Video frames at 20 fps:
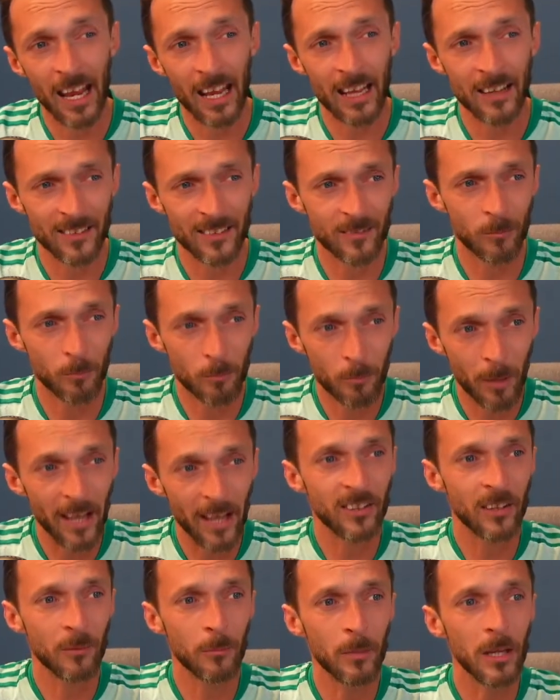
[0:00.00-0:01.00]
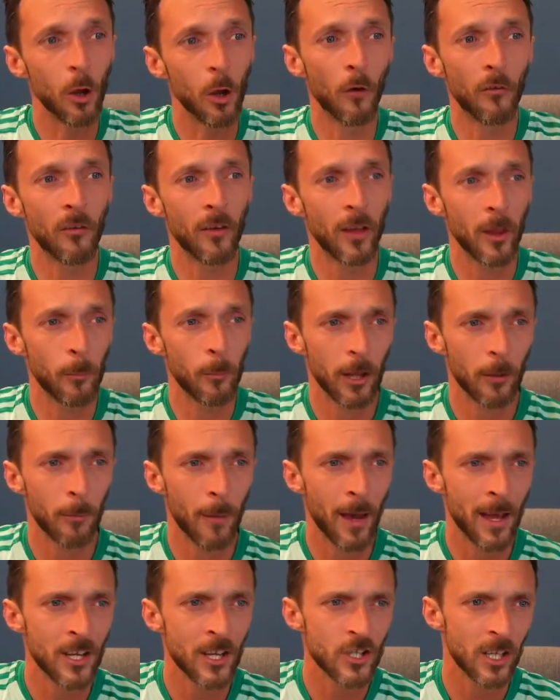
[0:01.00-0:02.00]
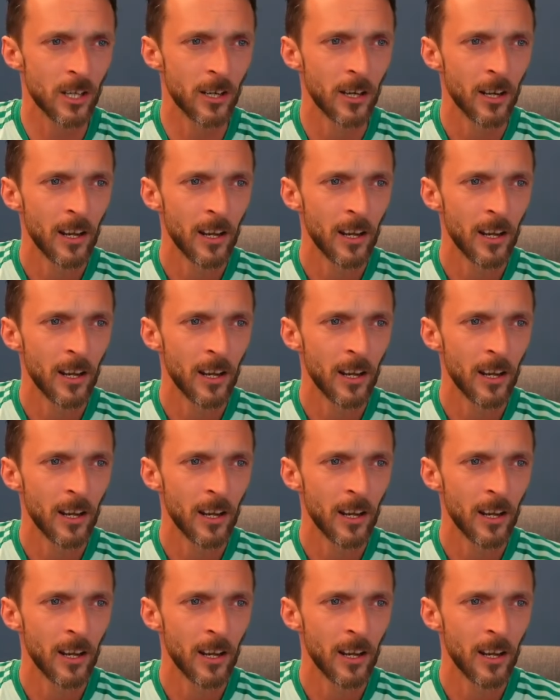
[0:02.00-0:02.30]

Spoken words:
It's pissing me off, Olympic Manager.